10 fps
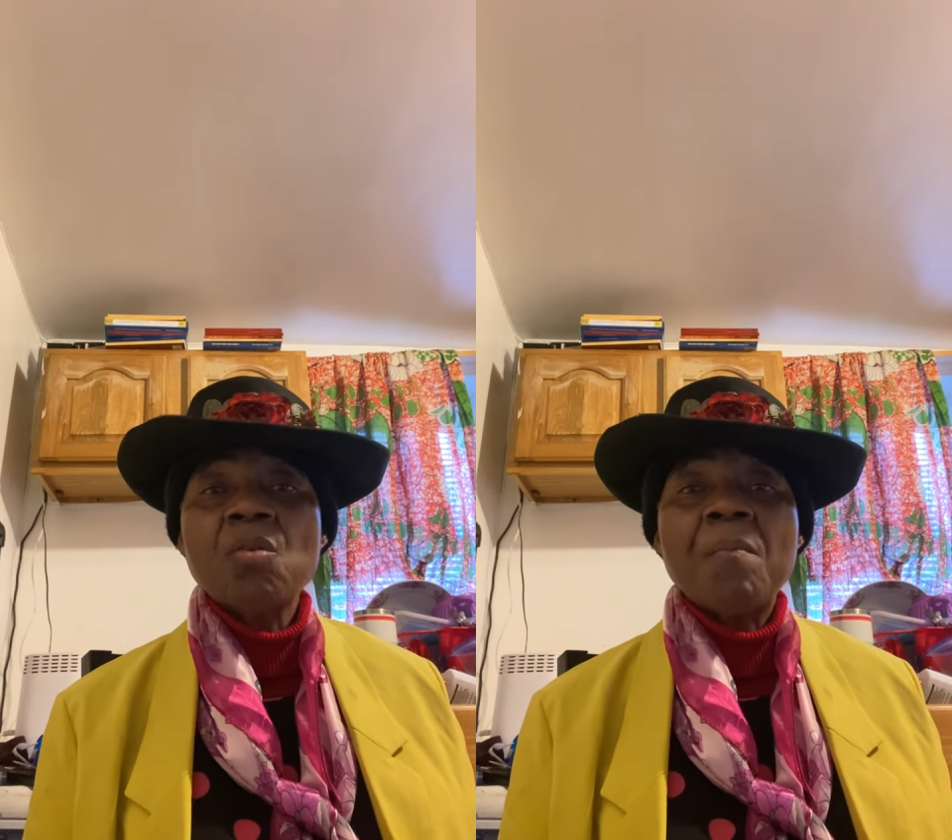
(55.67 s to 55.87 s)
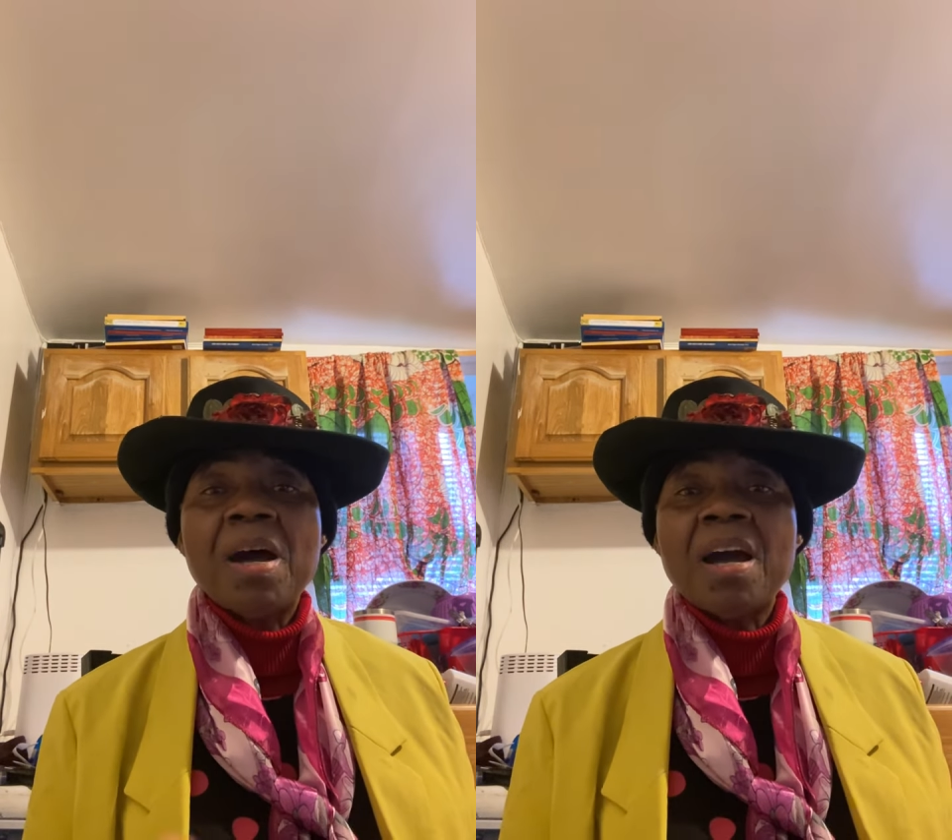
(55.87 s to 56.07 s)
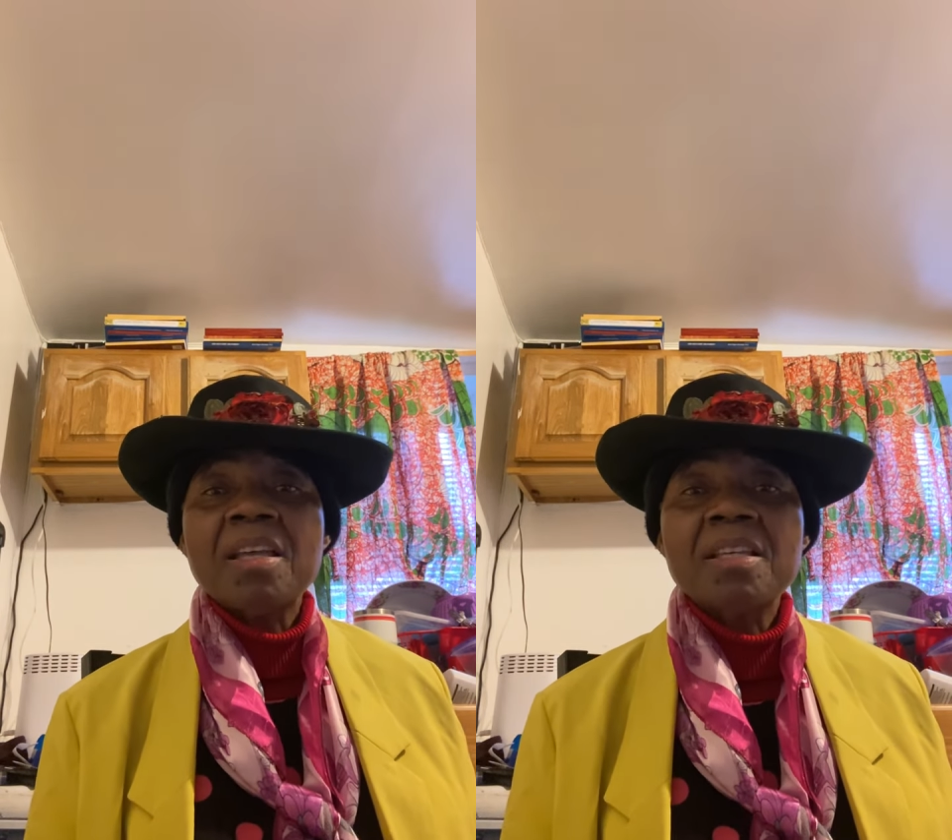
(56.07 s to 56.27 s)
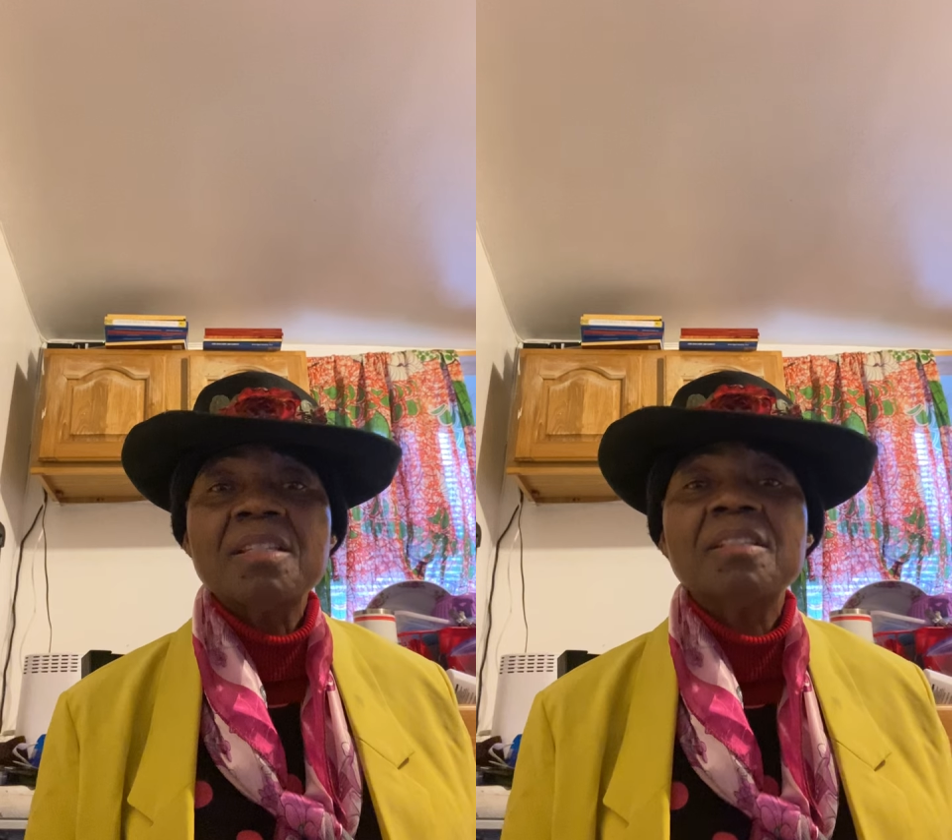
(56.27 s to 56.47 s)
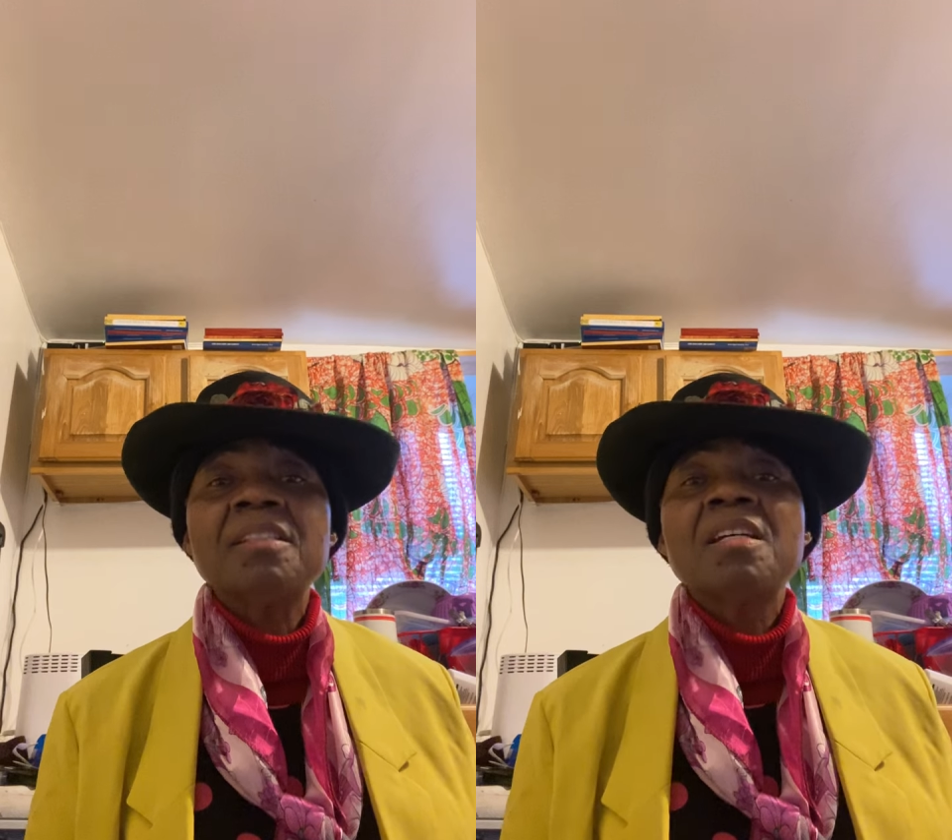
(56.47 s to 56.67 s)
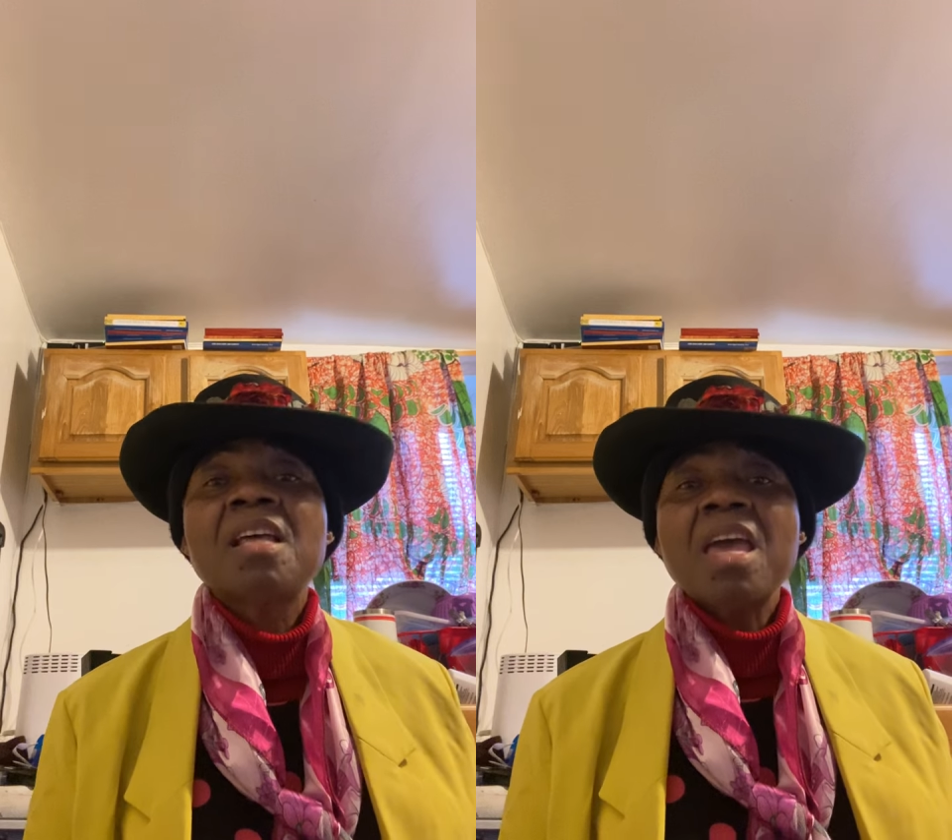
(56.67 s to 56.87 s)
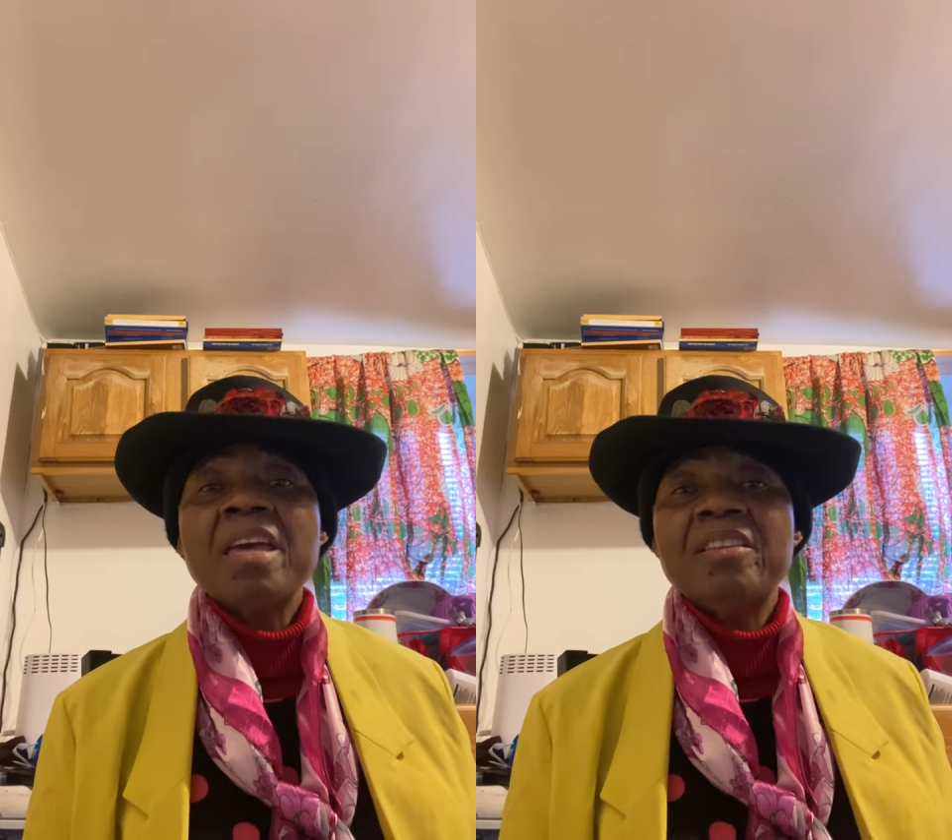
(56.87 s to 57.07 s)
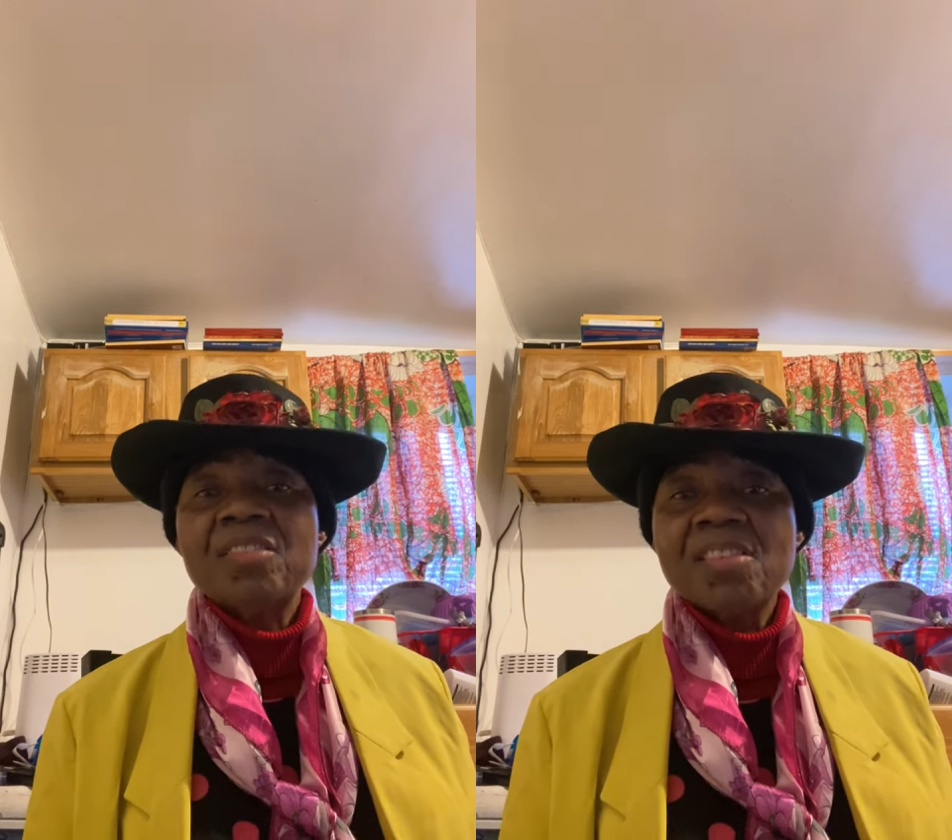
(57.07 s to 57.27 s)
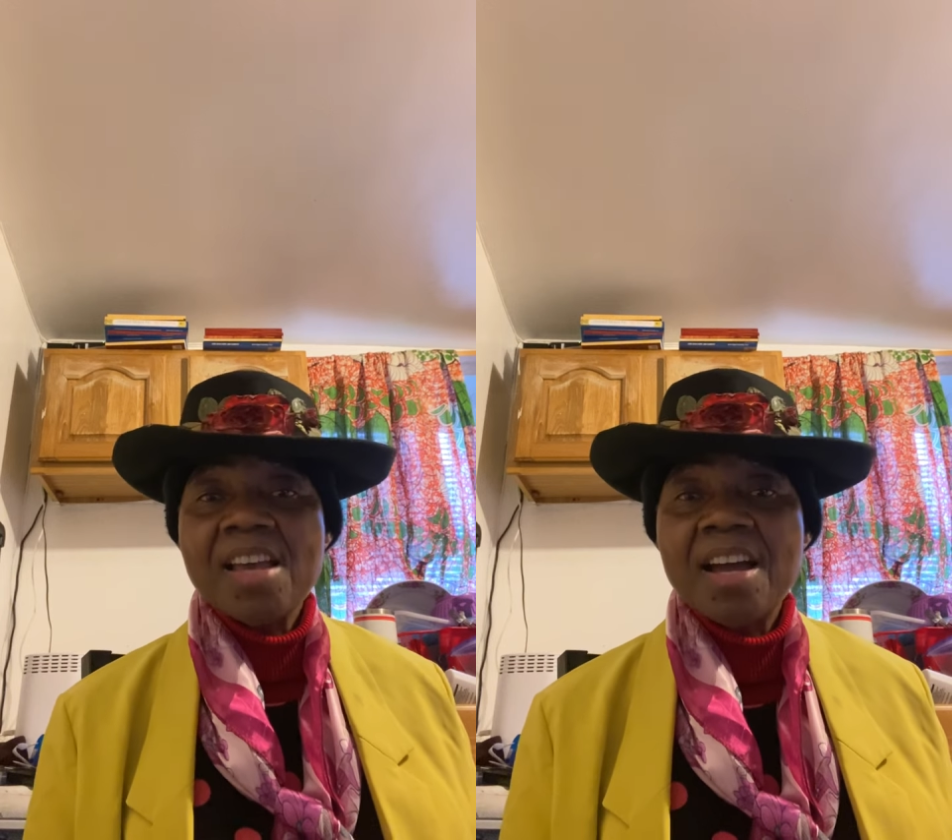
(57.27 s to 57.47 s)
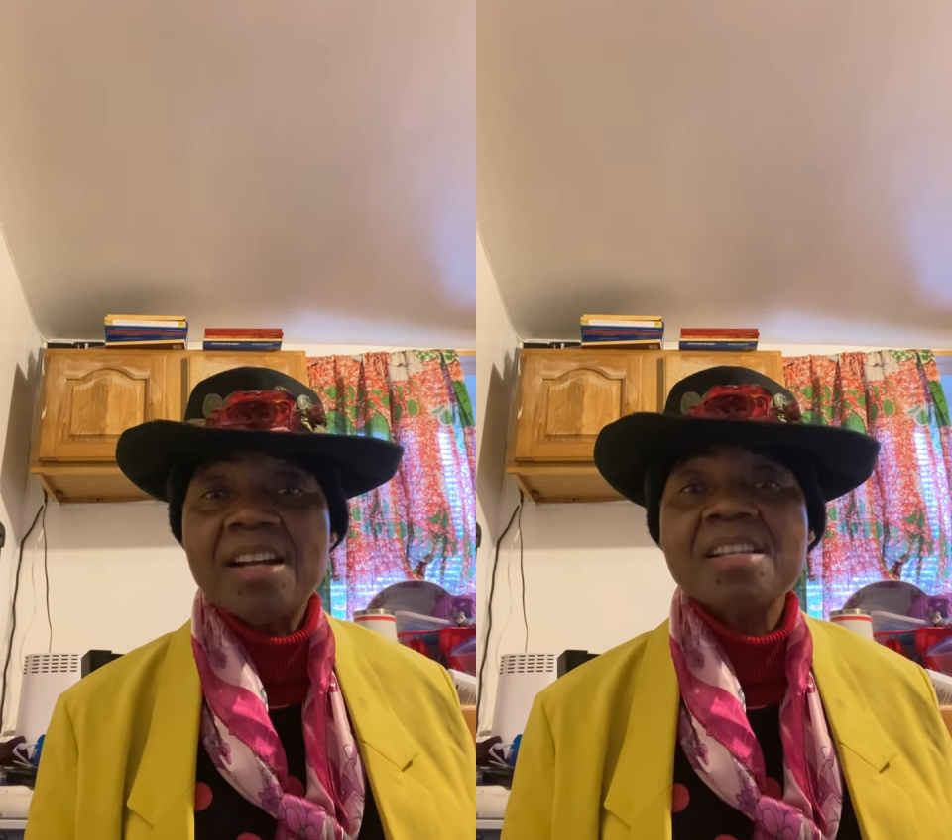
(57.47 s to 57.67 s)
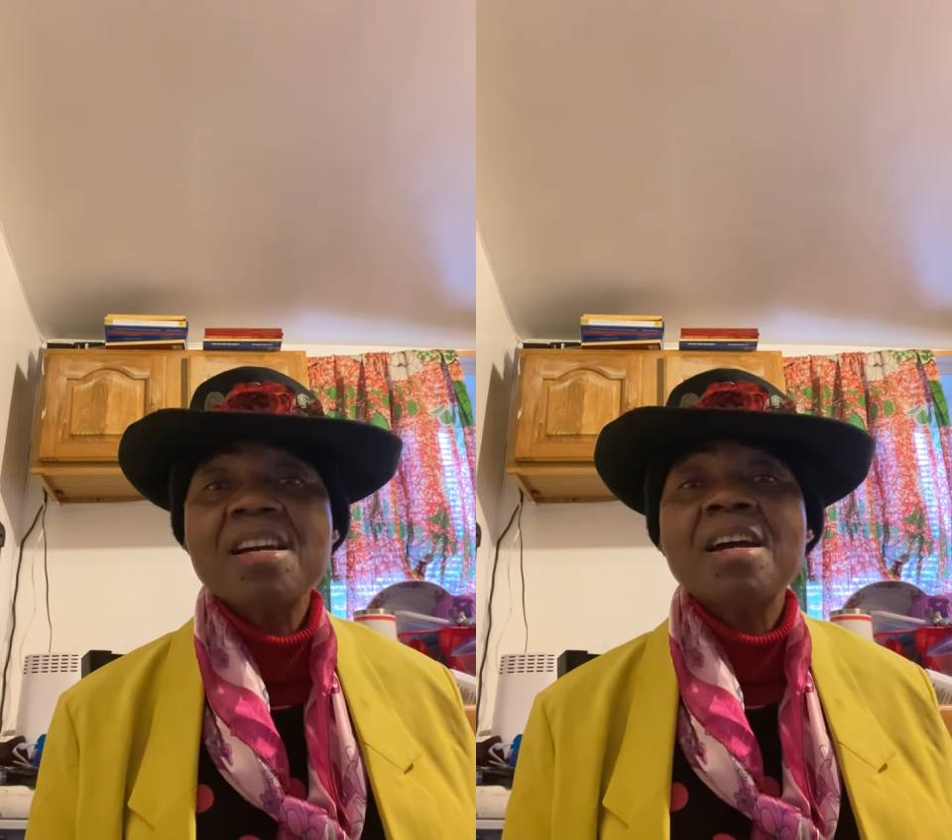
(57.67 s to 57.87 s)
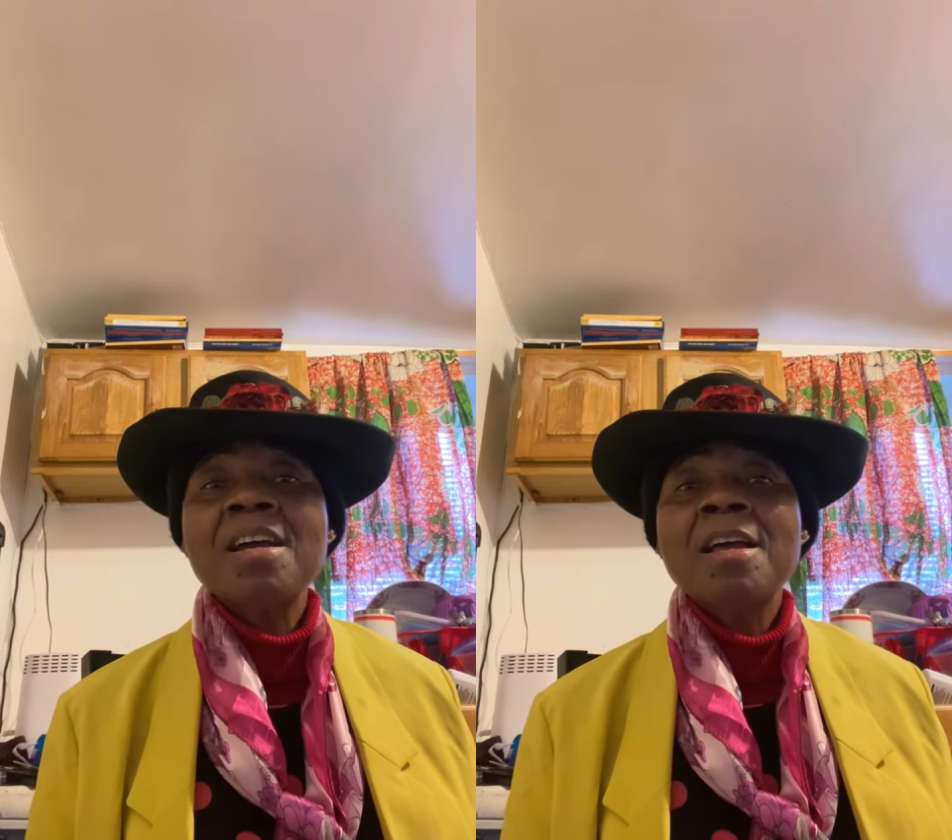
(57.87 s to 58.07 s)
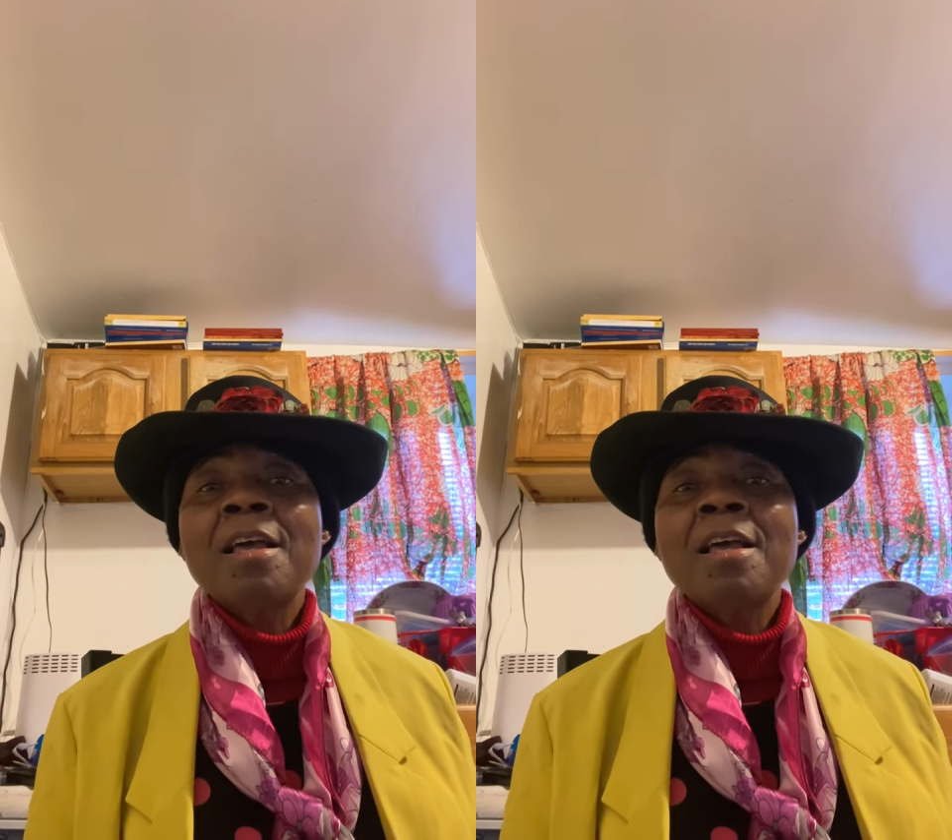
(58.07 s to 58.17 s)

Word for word: Michael and Sarah